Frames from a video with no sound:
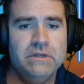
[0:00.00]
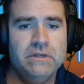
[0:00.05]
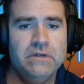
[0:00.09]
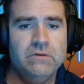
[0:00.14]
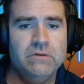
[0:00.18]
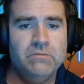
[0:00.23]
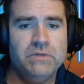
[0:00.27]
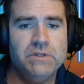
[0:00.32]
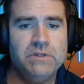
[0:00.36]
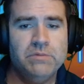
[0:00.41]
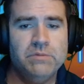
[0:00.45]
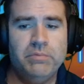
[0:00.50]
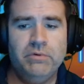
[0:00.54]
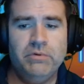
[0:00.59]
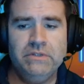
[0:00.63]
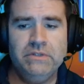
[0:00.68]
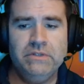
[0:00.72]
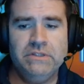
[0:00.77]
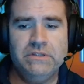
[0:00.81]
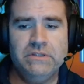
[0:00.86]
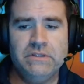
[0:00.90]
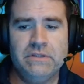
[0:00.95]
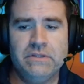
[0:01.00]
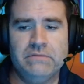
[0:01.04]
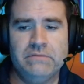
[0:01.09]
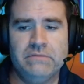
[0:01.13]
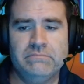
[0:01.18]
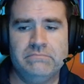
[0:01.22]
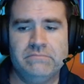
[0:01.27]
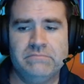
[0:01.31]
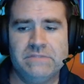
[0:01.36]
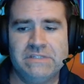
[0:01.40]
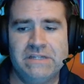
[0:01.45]
when you pull it
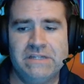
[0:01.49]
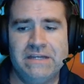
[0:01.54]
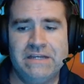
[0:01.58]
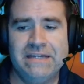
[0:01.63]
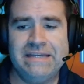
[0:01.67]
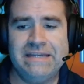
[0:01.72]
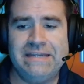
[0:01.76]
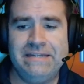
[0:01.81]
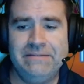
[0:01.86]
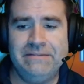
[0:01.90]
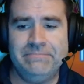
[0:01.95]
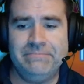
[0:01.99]
tight